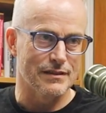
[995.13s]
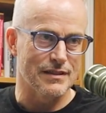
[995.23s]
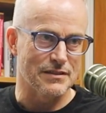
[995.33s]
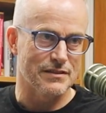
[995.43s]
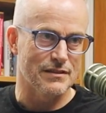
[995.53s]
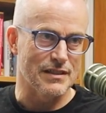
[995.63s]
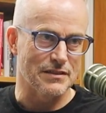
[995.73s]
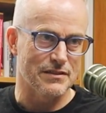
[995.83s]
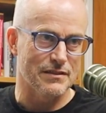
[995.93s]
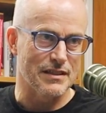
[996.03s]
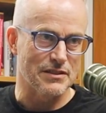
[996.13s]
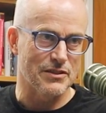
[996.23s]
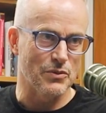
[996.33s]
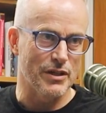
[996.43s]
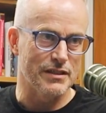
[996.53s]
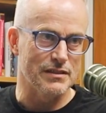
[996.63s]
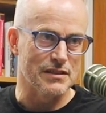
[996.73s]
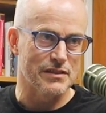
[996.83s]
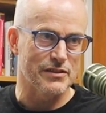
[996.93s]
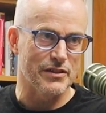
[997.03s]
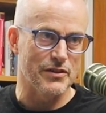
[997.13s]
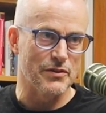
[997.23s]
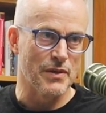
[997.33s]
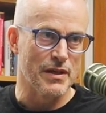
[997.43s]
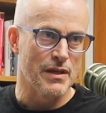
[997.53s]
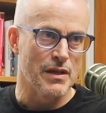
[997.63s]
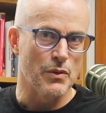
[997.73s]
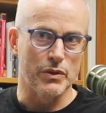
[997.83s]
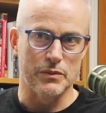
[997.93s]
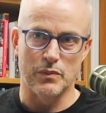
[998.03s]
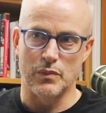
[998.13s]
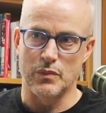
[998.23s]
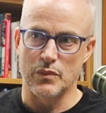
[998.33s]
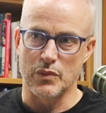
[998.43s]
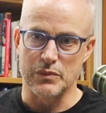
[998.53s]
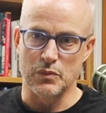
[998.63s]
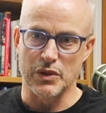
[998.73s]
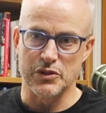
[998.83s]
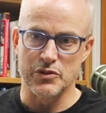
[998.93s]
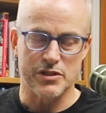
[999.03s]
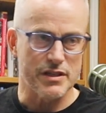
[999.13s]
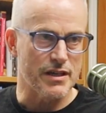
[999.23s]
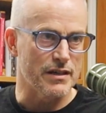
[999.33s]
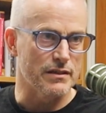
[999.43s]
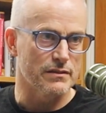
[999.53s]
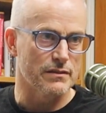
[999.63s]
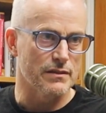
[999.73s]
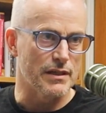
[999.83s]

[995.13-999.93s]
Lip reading: that's the way it is. So we use our